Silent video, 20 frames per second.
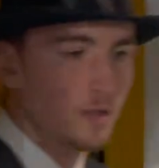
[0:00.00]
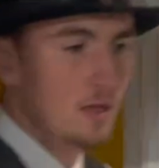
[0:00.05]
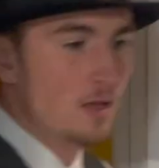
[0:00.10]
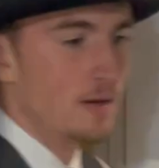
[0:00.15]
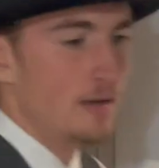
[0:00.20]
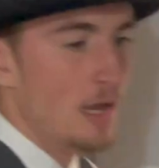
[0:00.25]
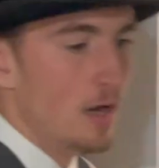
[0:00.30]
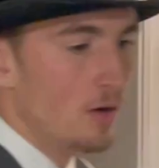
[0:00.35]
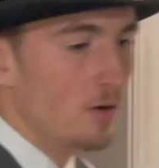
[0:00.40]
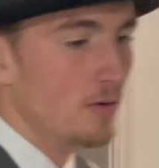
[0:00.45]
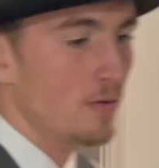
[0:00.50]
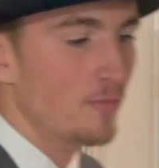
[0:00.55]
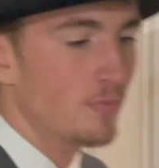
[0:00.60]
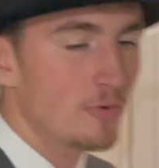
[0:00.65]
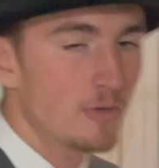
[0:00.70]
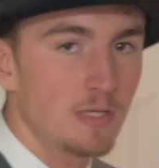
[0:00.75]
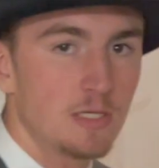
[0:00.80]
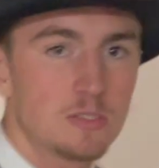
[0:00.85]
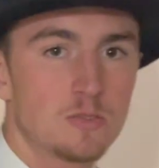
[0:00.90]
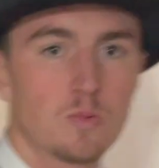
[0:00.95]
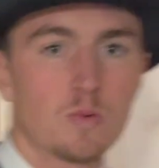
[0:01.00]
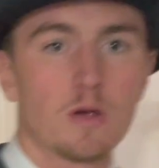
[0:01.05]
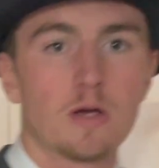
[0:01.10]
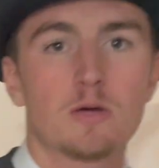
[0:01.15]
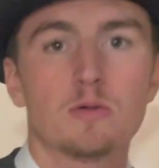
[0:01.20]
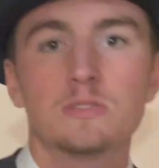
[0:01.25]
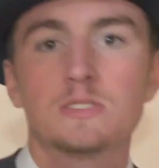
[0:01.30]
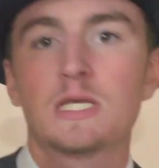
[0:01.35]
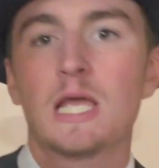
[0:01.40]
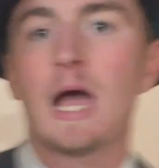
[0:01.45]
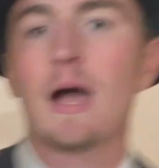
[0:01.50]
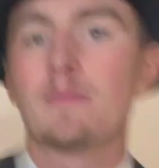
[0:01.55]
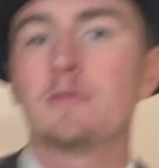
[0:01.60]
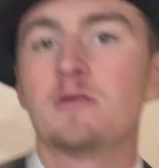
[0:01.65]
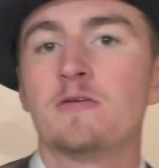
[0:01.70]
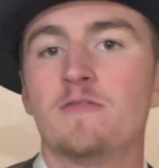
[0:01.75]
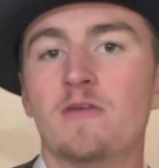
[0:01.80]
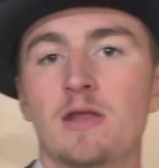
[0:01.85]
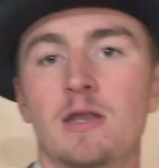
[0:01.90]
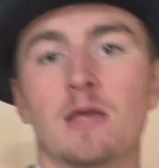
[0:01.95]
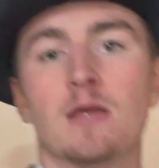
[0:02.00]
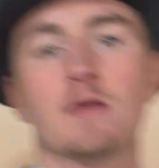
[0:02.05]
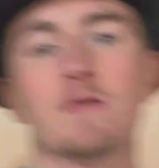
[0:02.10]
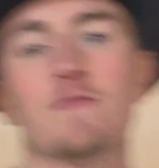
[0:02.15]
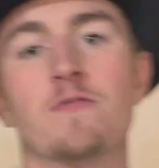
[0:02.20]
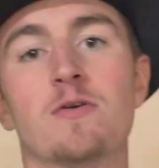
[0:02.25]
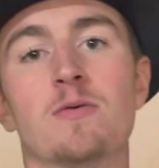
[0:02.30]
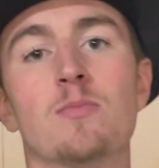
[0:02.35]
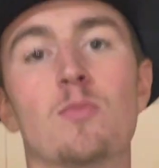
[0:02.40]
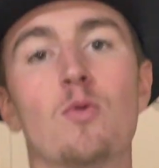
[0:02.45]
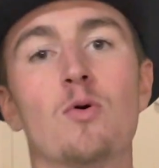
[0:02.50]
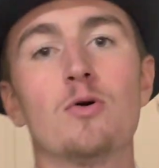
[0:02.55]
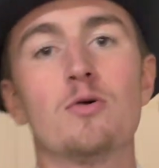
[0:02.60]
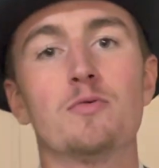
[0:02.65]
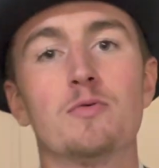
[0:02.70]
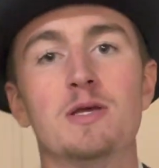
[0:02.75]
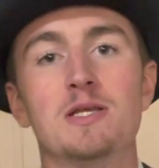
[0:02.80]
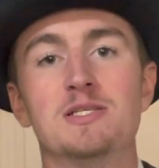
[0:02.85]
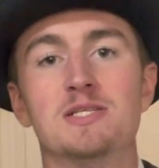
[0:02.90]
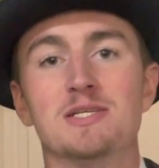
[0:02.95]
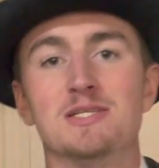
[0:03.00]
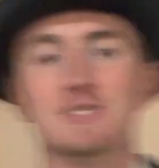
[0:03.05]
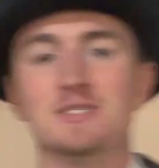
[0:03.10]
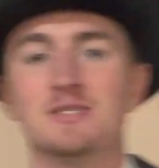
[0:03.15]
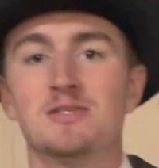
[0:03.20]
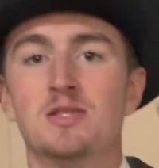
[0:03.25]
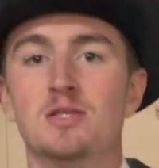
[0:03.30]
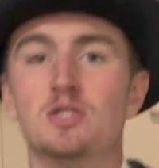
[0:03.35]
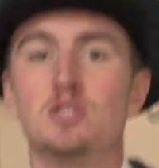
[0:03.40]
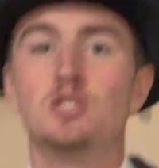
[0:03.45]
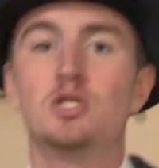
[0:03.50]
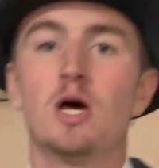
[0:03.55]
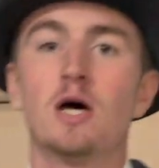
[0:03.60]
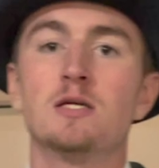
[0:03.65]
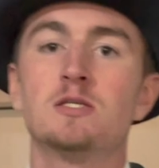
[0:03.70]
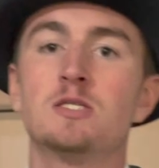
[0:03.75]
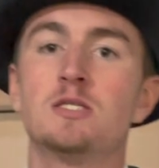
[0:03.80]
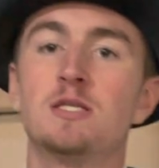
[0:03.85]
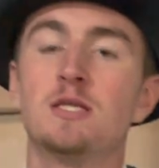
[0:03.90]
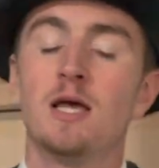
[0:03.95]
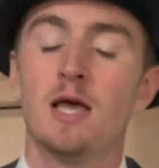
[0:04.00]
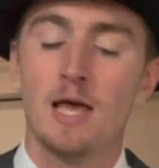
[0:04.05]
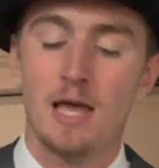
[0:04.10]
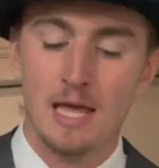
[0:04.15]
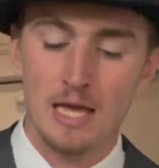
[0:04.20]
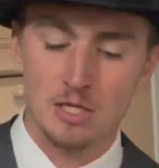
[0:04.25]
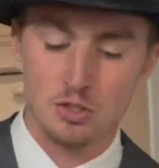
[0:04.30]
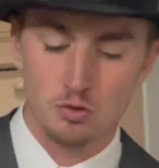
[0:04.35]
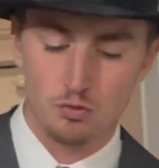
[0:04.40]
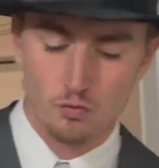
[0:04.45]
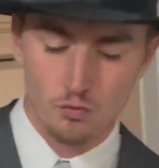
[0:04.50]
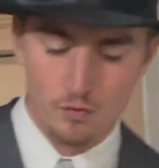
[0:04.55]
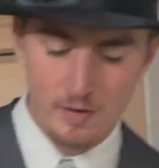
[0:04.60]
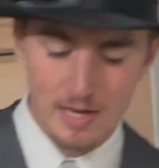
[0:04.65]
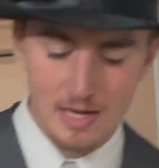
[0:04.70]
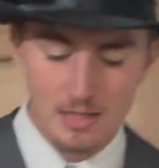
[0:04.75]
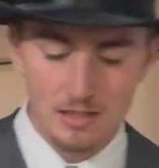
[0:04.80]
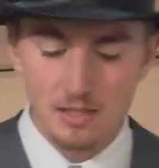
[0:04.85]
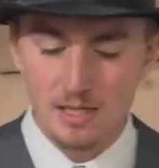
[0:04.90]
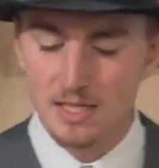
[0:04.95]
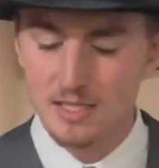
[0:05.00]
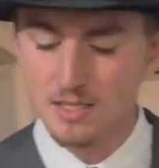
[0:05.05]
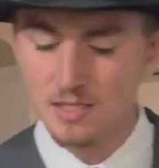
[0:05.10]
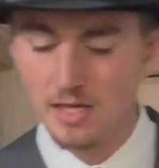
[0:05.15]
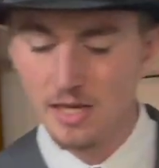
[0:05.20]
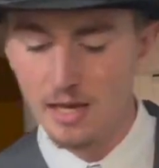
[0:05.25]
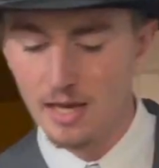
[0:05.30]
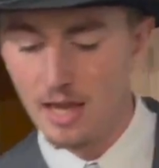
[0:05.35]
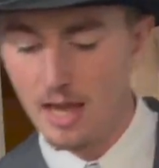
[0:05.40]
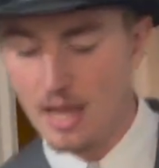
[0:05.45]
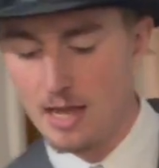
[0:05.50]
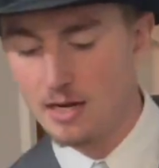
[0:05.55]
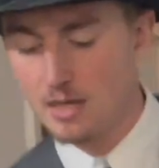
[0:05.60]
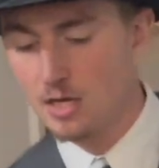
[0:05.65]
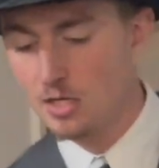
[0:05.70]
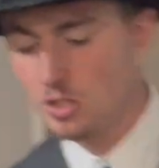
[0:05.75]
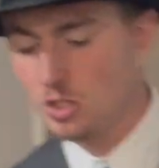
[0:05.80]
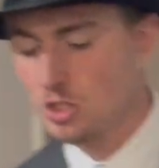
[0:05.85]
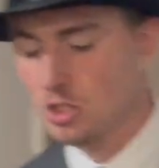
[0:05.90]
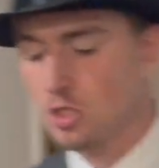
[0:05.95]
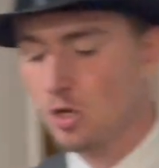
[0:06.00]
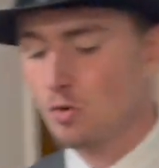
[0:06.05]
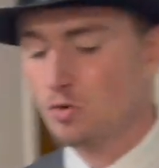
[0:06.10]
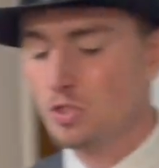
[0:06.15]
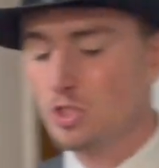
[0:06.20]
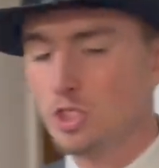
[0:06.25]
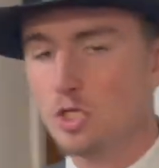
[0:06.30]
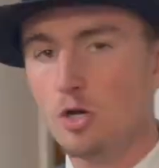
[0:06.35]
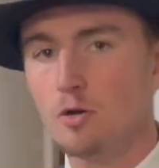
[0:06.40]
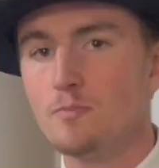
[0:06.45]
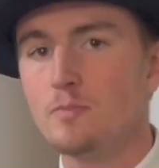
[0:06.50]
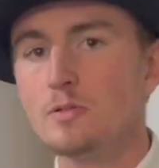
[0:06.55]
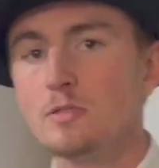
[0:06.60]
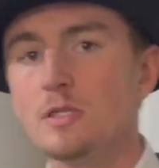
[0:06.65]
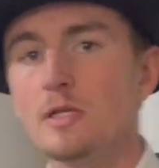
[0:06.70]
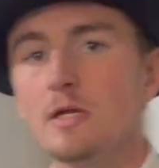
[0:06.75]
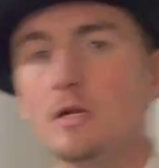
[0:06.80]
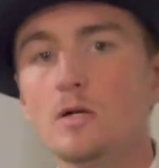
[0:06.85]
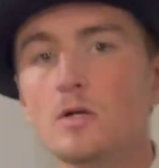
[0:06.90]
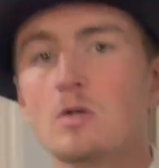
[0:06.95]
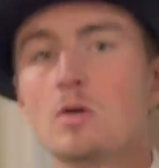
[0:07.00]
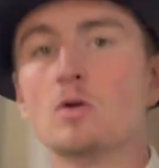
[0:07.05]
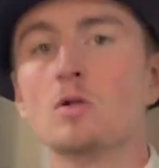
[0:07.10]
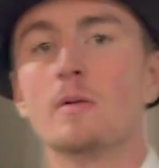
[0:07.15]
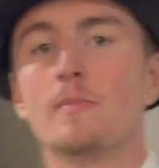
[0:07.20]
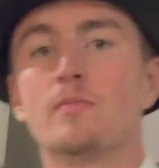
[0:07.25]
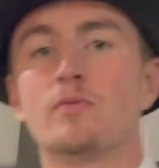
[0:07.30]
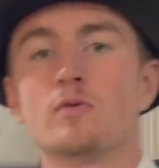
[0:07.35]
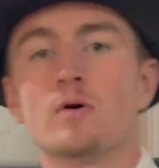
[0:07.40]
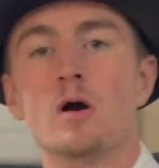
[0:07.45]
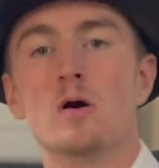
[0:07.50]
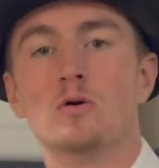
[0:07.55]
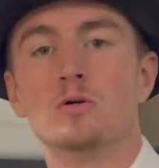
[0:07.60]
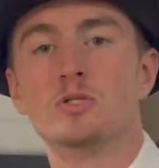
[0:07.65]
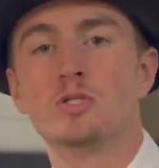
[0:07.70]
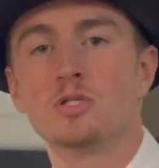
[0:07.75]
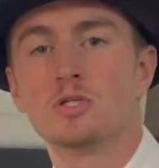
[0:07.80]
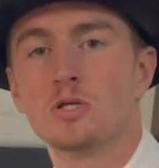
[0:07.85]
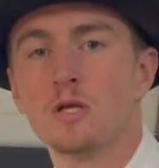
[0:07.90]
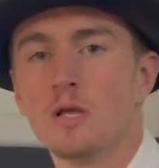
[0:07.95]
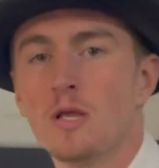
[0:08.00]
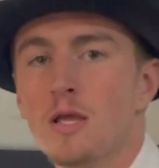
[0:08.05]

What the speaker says: Now, Bernese work was captivating for more reasons than just his realistic and socio-political approach.